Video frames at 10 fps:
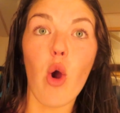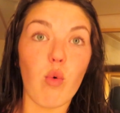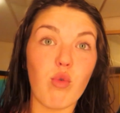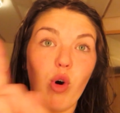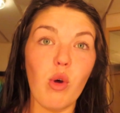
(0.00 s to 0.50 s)

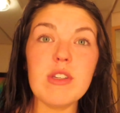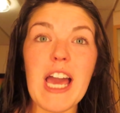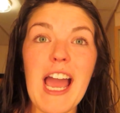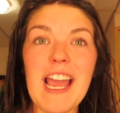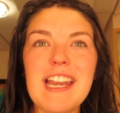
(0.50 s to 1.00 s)
Roll
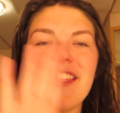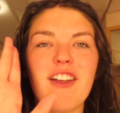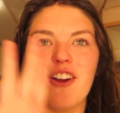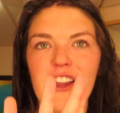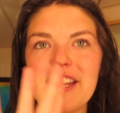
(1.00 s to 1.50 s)
Tide.
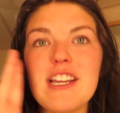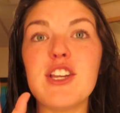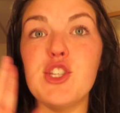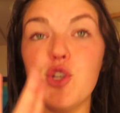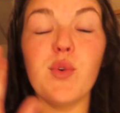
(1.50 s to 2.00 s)
They're gonna
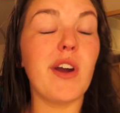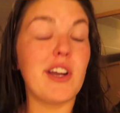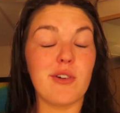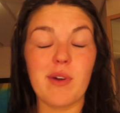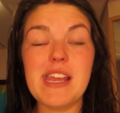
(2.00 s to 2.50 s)
do
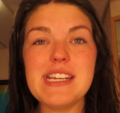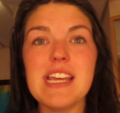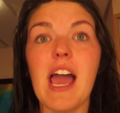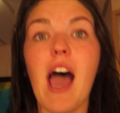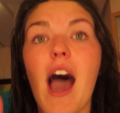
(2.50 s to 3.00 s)
great.
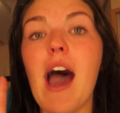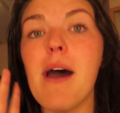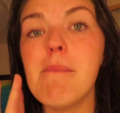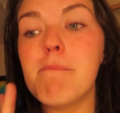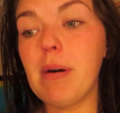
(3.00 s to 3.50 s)

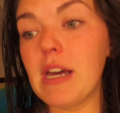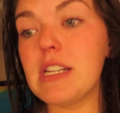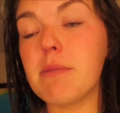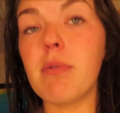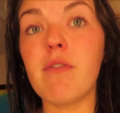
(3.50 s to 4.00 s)

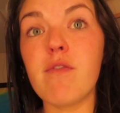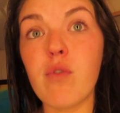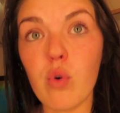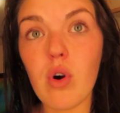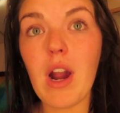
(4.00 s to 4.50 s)
But
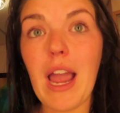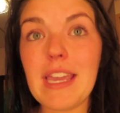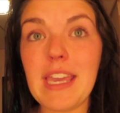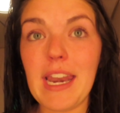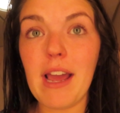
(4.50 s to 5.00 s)
before I
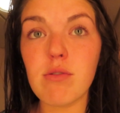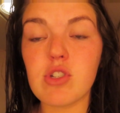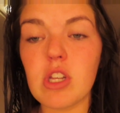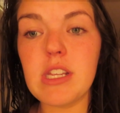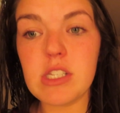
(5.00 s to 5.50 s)
get
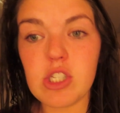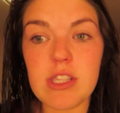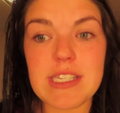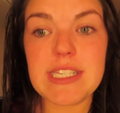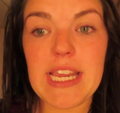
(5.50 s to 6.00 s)
out into
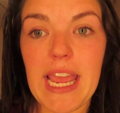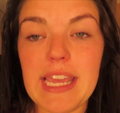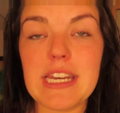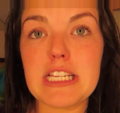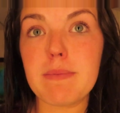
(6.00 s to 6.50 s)
the day
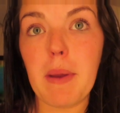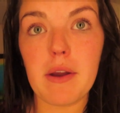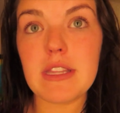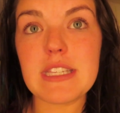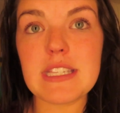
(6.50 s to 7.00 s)
and
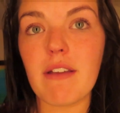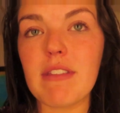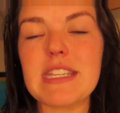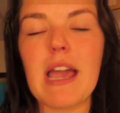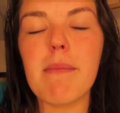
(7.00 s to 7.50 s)
experience the stuff
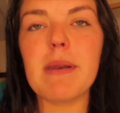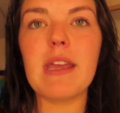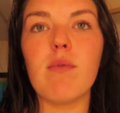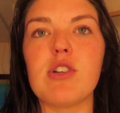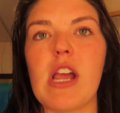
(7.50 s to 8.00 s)
that's
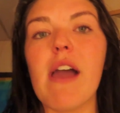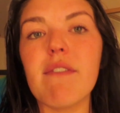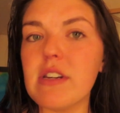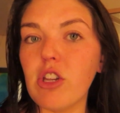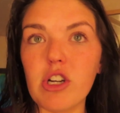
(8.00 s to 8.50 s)
happening, which I
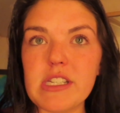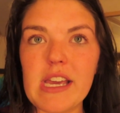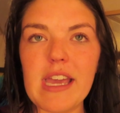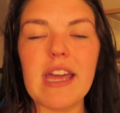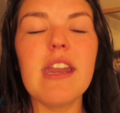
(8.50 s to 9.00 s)
haven't looked at
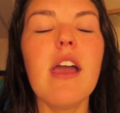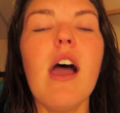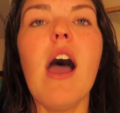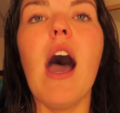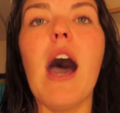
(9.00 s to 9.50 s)
yet,
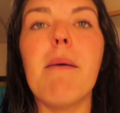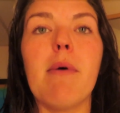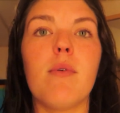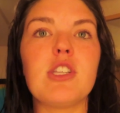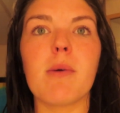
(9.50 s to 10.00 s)
I
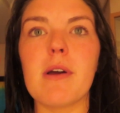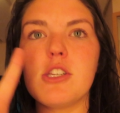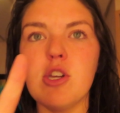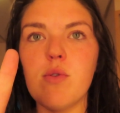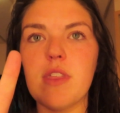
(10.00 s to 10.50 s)
want to talk about
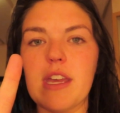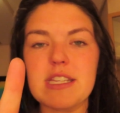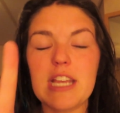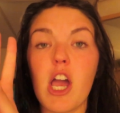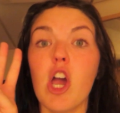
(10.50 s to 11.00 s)
two
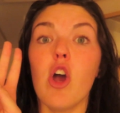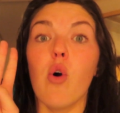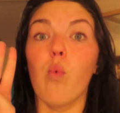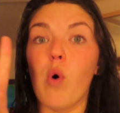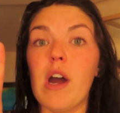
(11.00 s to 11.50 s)
things.
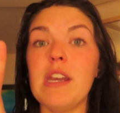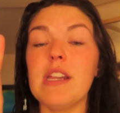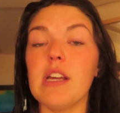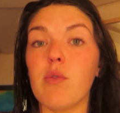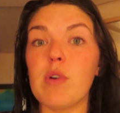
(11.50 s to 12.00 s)

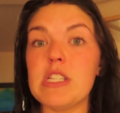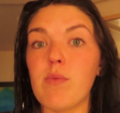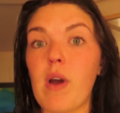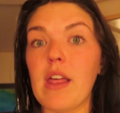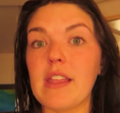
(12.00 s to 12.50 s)
One, a reason
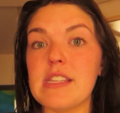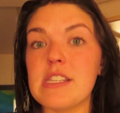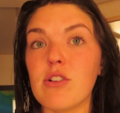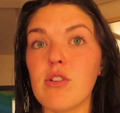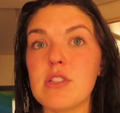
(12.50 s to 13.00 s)
why I like
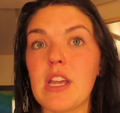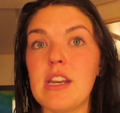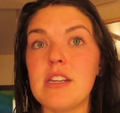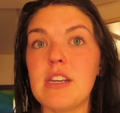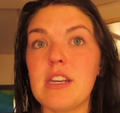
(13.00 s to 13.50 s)
Disney Cruise
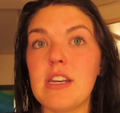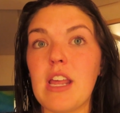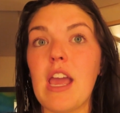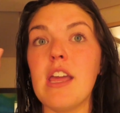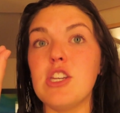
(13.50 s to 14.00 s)
Line,
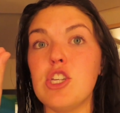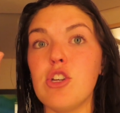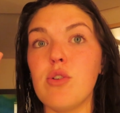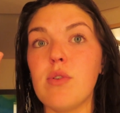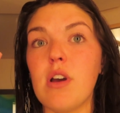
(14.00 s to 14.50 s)
and
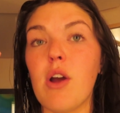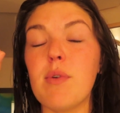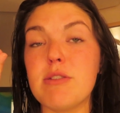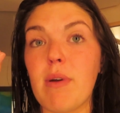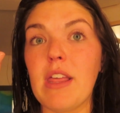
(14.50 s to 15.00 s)
two, a
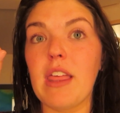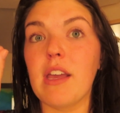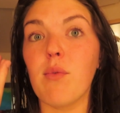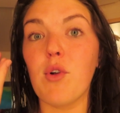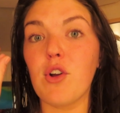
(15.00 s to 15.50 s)
reason why I
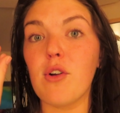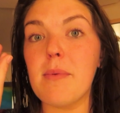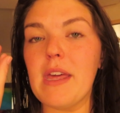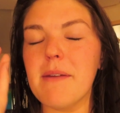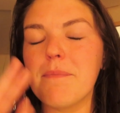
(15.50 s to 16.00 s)
like Royal
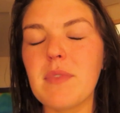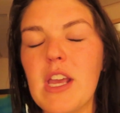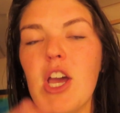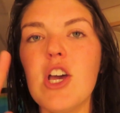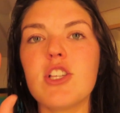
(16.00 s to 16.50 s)
Caribbean.
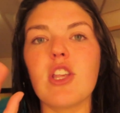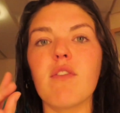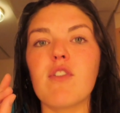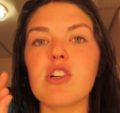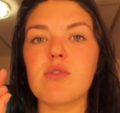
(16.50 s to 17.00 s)
So the
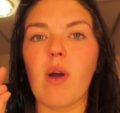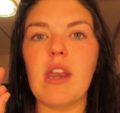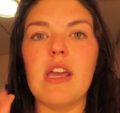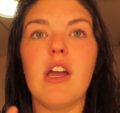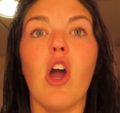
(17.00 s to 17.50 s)
first
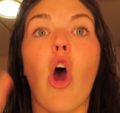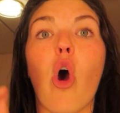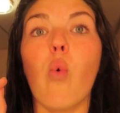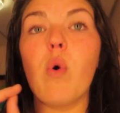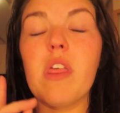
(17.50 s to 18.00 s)
one,
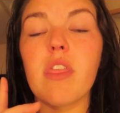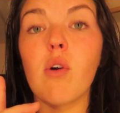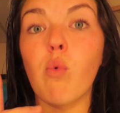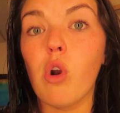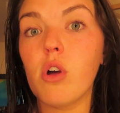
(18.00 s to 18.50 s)
with
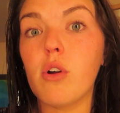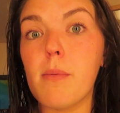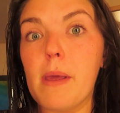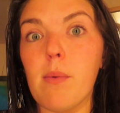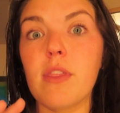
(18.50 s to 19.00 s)
Royal
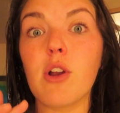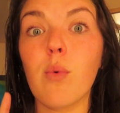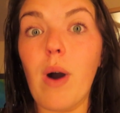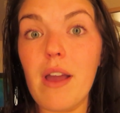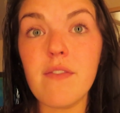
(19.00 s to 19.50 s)
Caribbean, with their
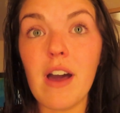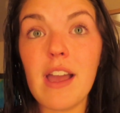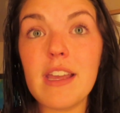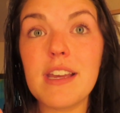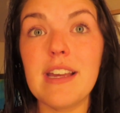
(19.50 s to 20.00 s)

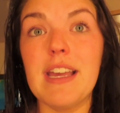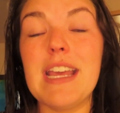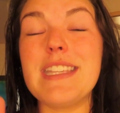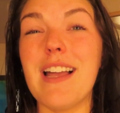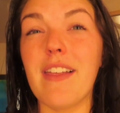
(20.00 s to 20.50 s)
Wi-Fi,
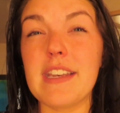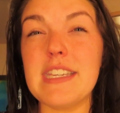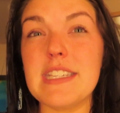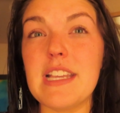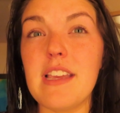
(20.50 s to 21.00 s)
it's not like
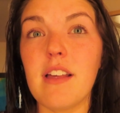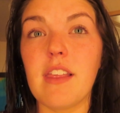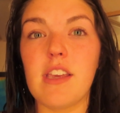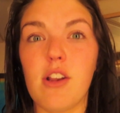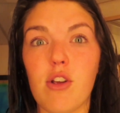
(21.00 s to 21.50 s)
Disney,
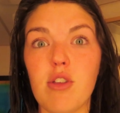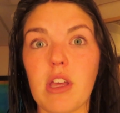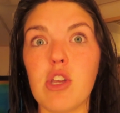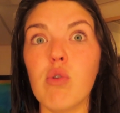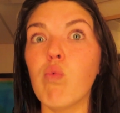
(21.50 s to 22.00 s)
like, you know,
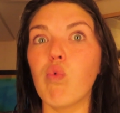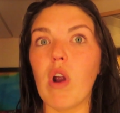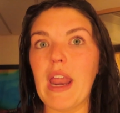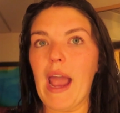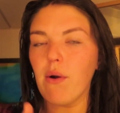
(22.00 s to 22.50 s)
like you
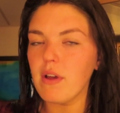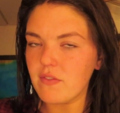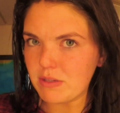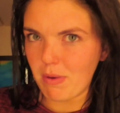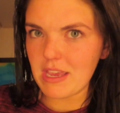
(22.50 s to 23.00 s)
run out of
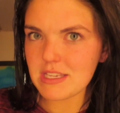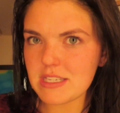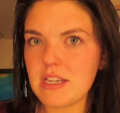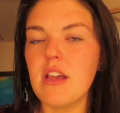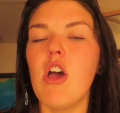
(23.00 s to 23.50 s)

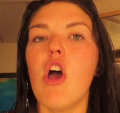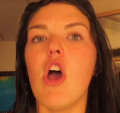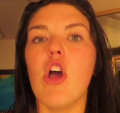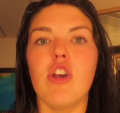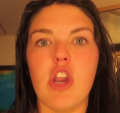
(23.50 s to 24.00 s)
space.
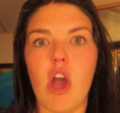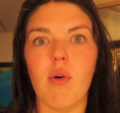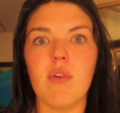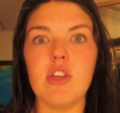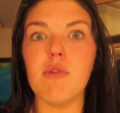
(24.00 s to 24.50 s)

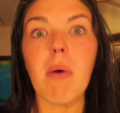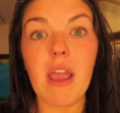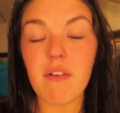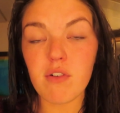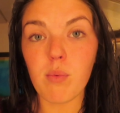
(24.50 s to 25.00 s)
No, you
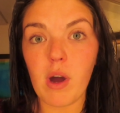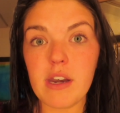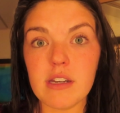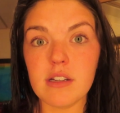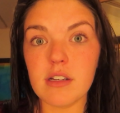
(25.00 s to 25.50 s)
pay for one.